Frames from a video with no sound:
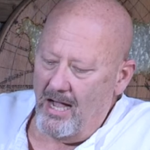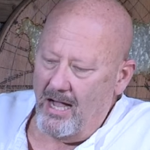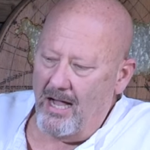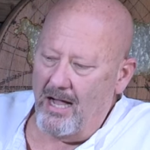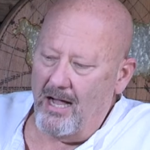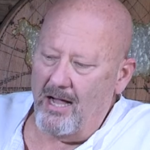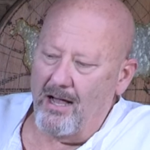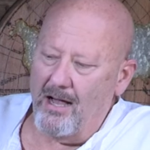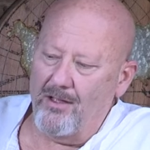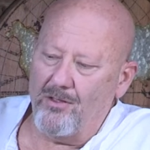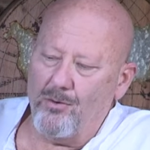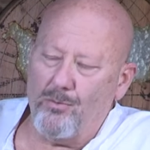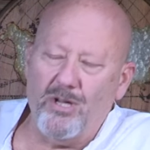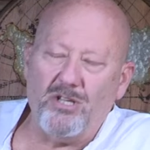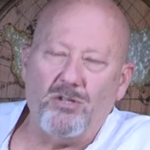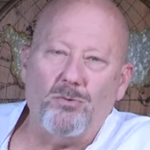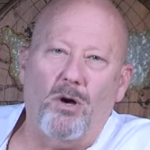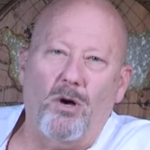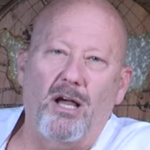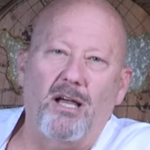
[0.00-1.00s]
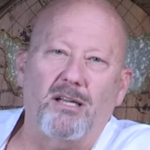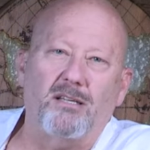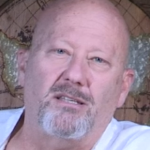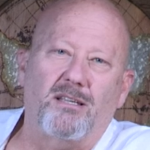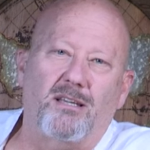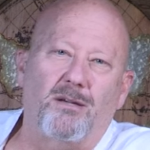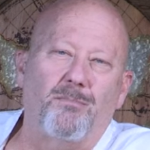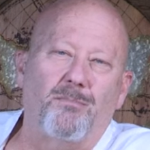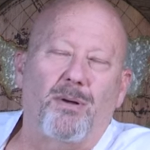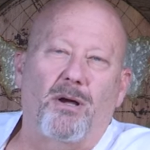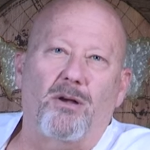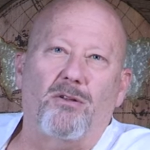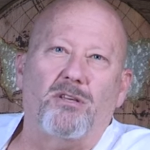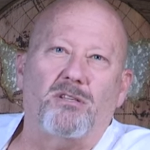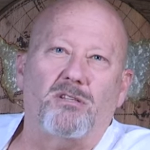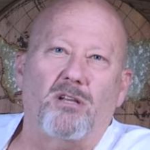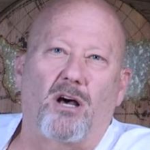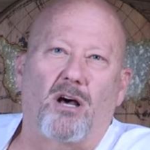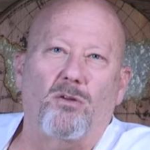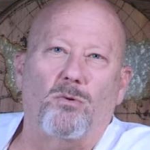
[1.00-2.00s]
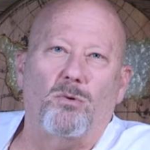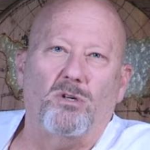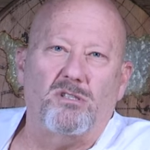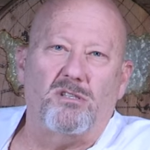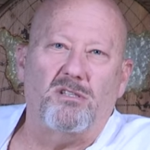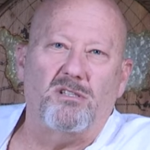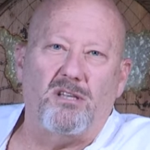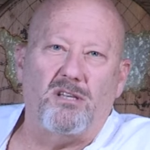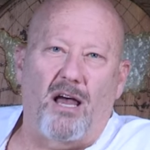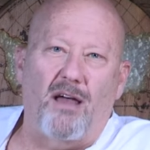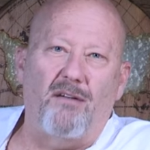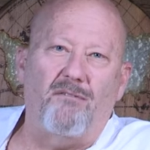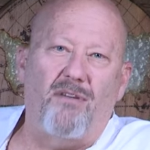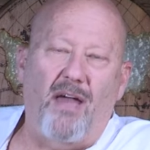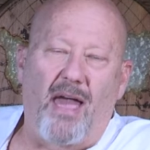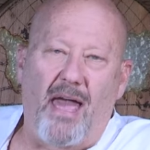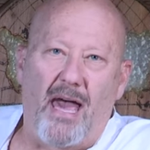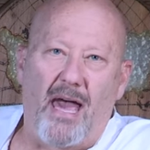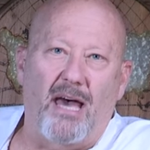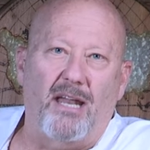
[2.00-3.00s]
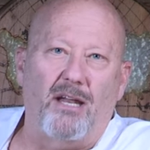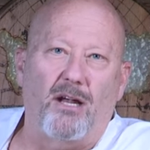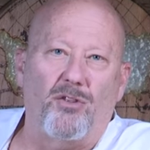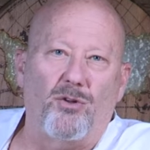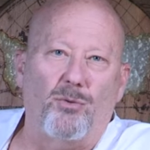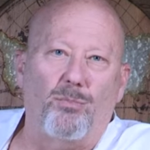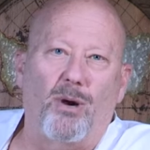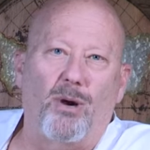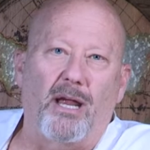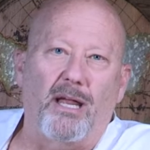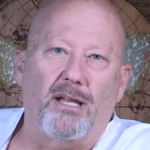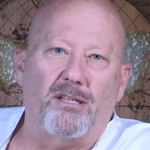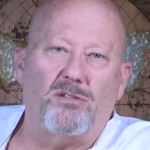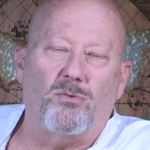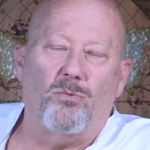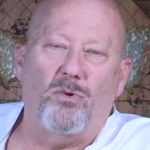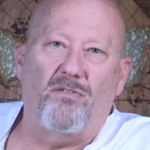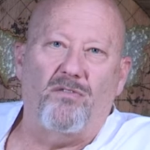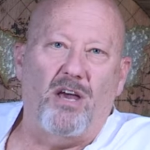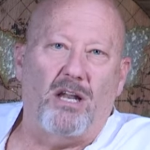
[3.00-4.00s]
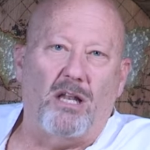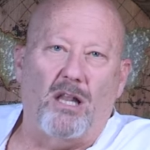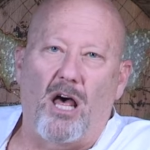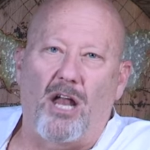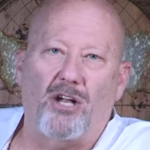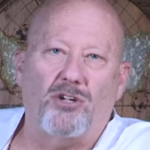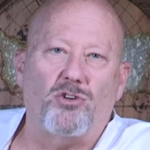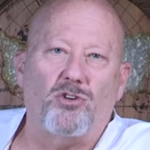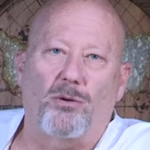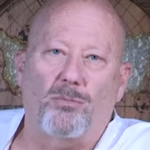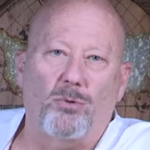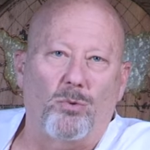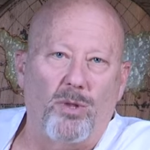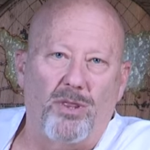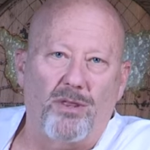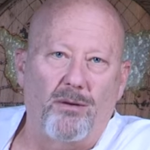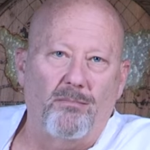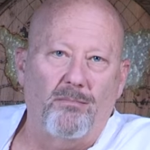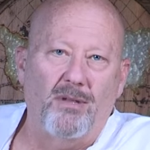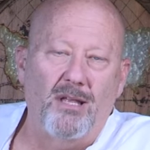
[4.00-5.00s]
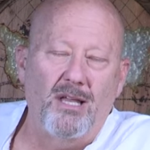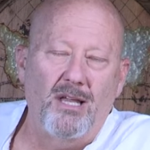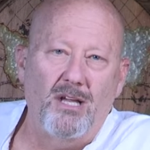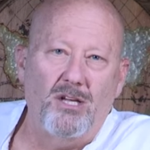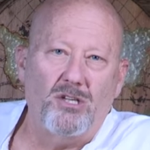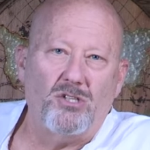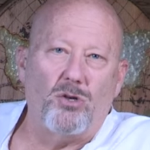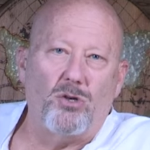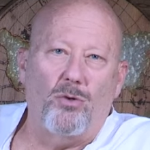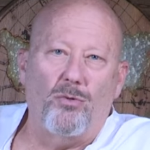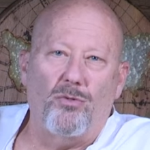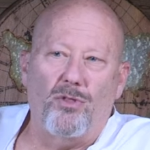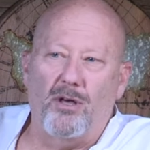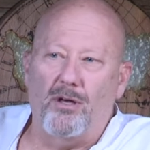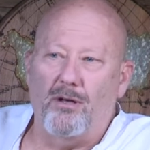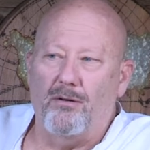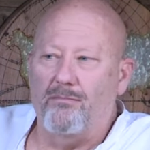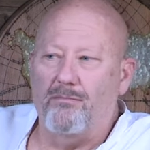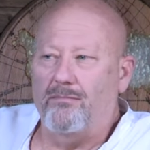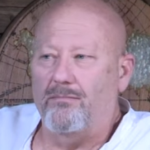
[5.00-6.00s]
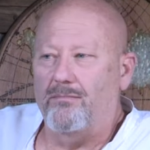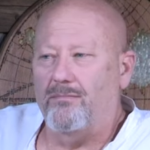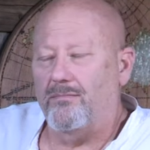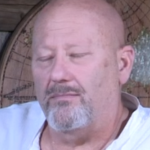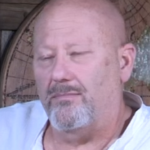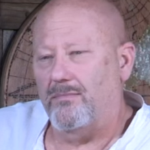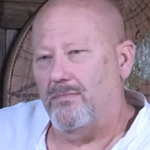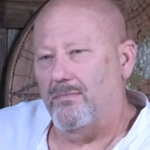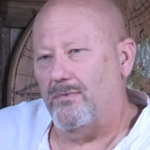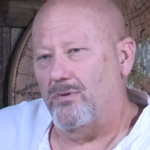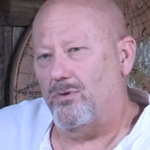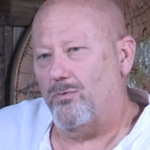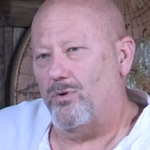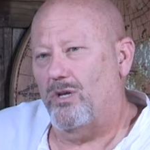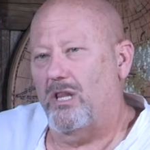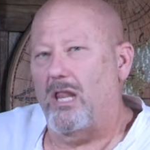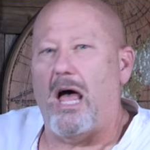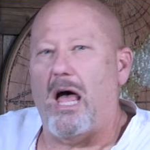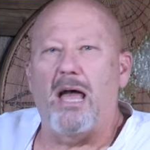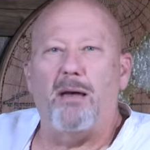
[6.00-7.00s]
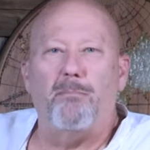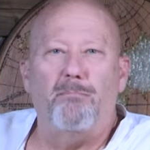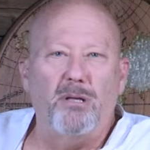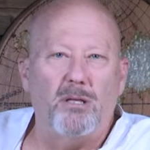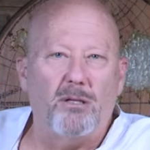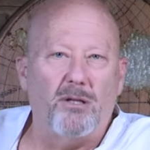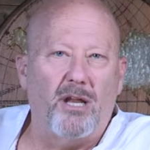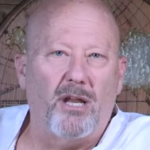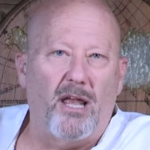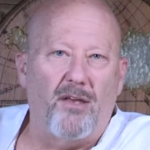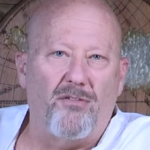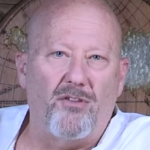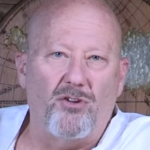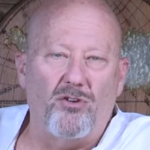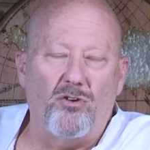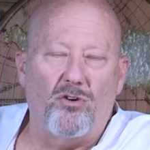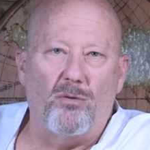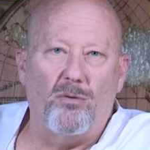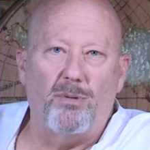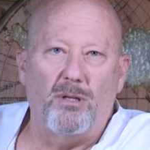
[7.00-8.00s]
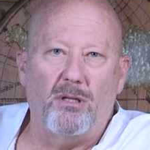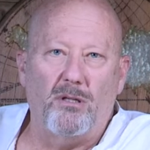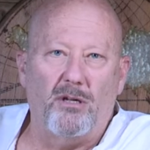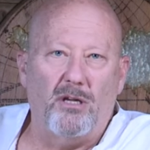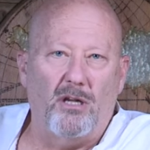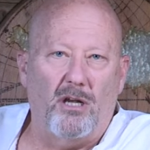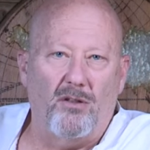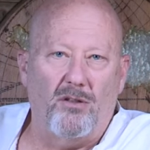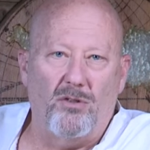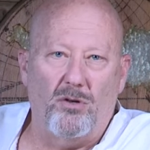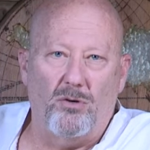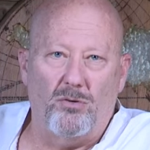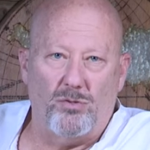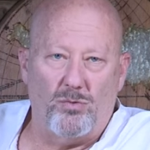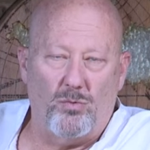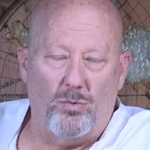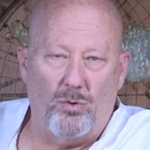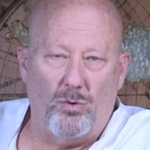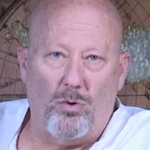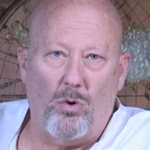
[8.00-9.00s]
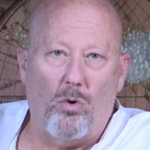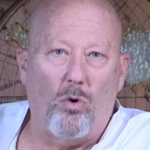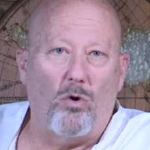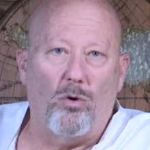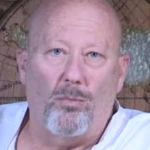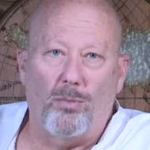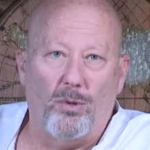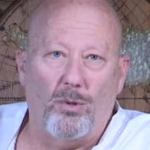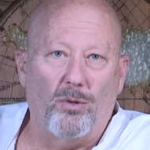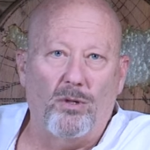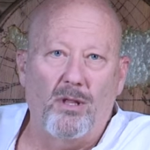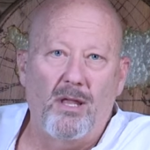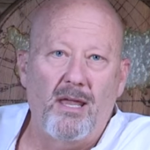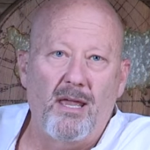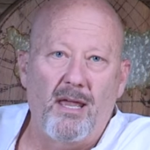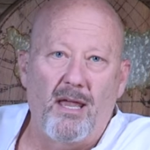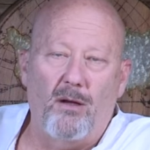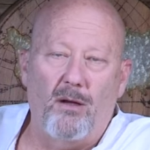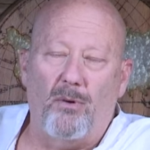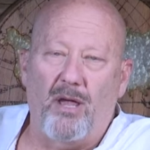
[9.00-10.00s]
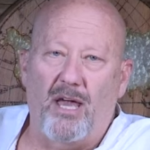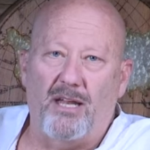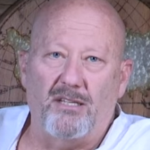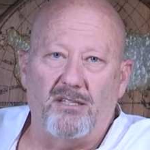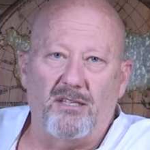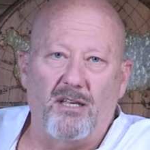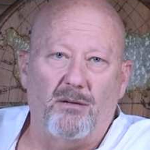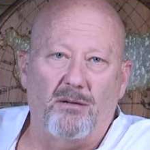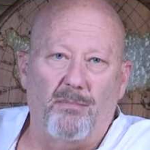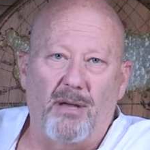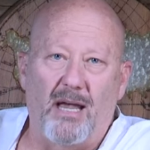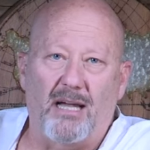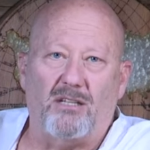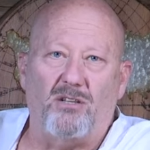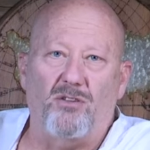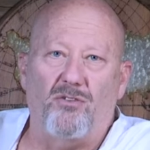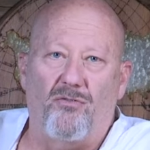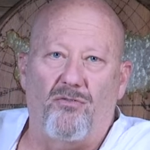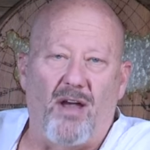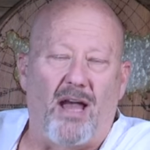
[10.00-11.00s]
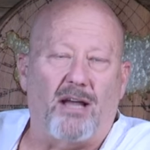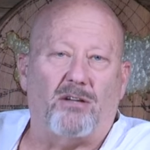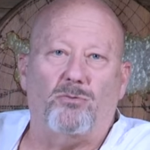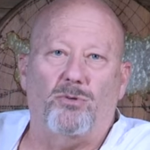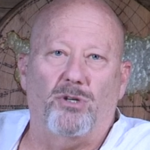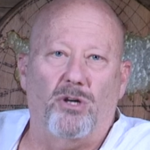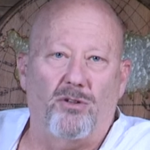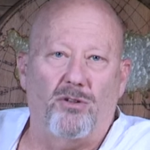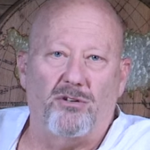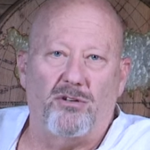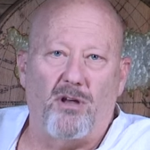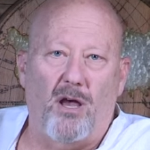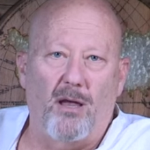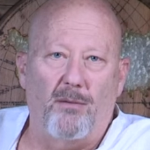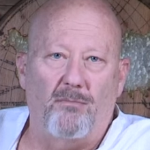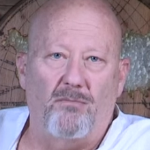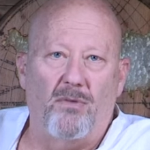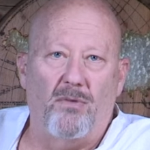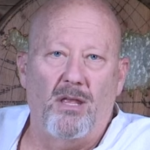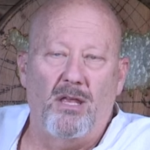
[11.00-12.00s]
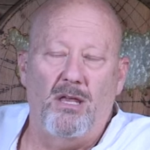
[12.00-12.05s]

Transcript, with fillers: The reason why I compare this to other ones is I've had other brands and we've had a lot of trouble with them. So the reliability and the durability on those were horrible and we had to send them back to the factory all the time.